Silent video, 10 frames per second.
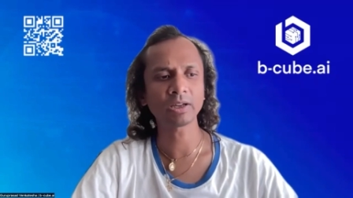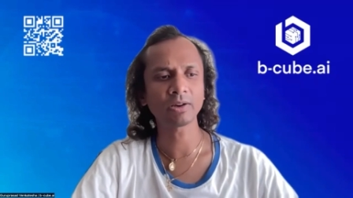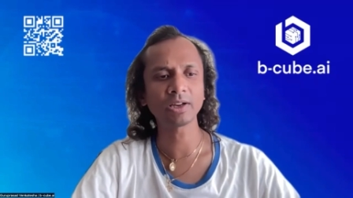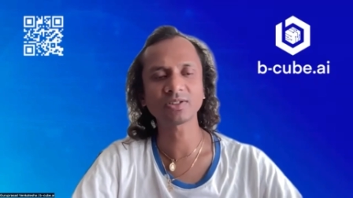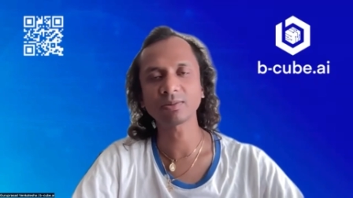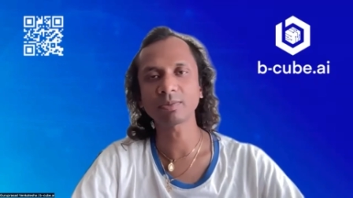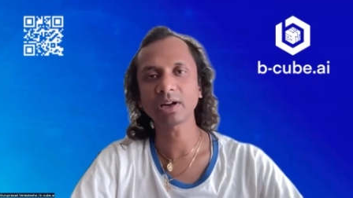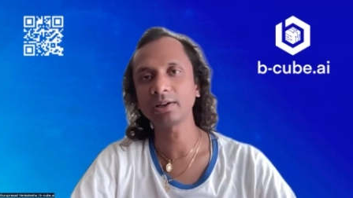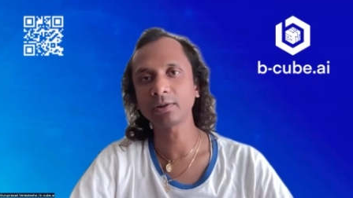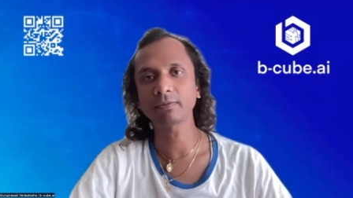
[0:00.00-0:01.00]
we create some
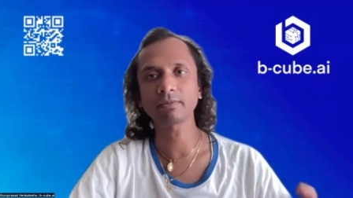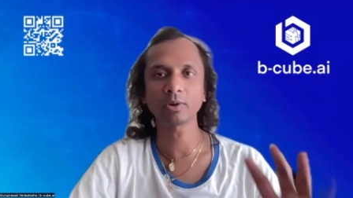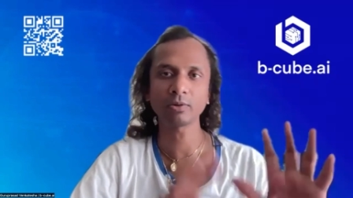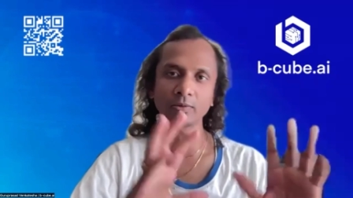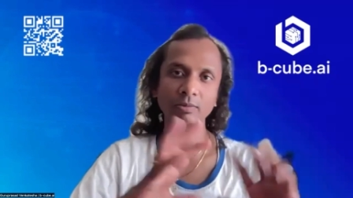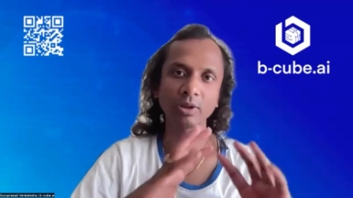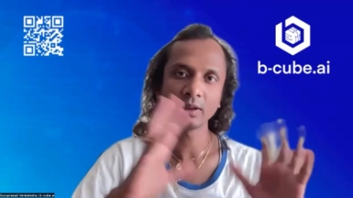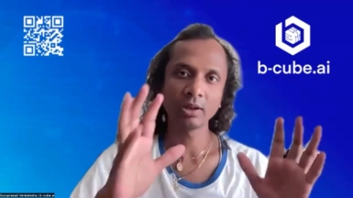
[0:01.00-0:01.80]
kind of you know